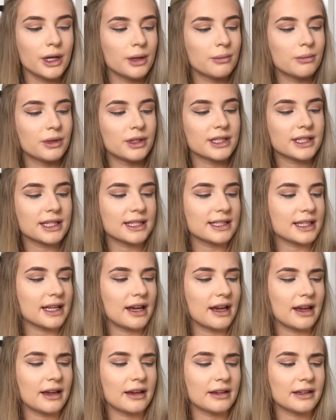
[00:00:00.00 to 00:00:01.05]
but this is
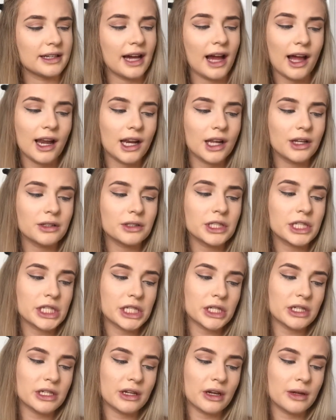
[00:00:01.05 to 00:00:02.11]
a Kyla
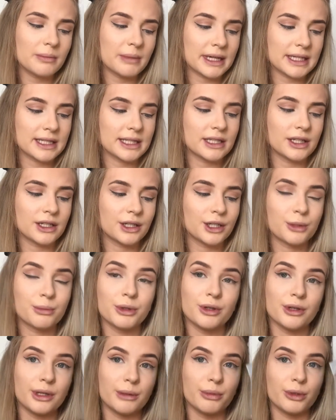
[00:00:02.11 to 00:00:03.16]
Studio Master
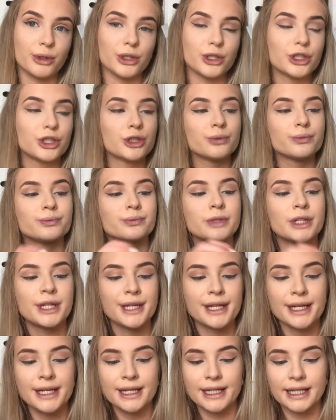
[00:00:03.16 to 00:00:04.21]
kabuki brush.
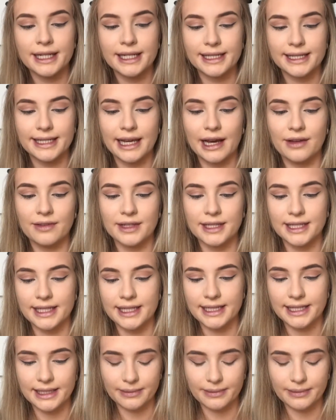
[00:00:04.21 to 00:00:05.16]
Let's see how this is.